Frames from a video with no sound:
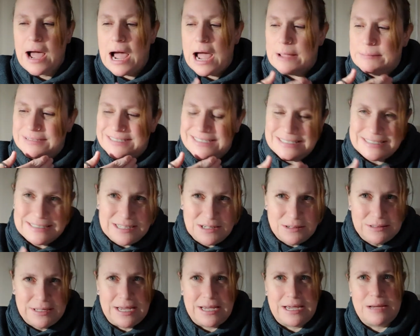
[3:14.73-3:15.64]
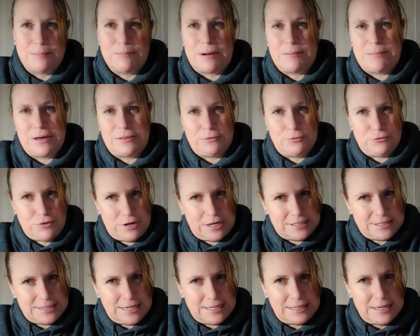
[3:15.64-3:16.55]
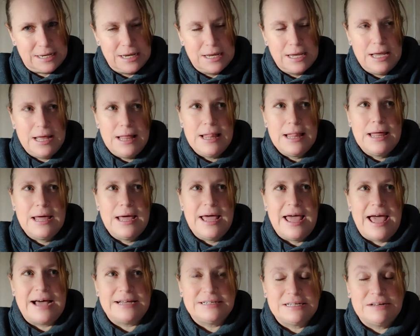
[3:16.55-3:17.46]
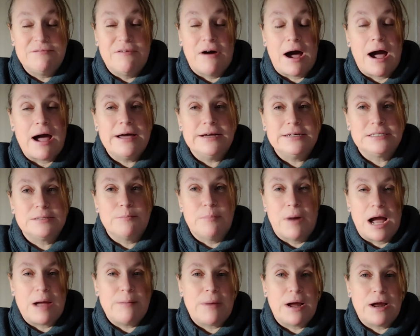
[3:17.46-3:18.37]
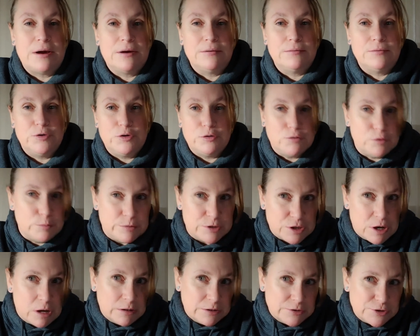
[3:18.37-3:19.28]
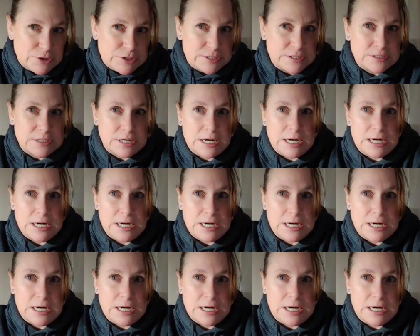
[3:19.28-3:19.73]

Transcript: I'm still taking my methotrexate, as advised by my new rheumatologist.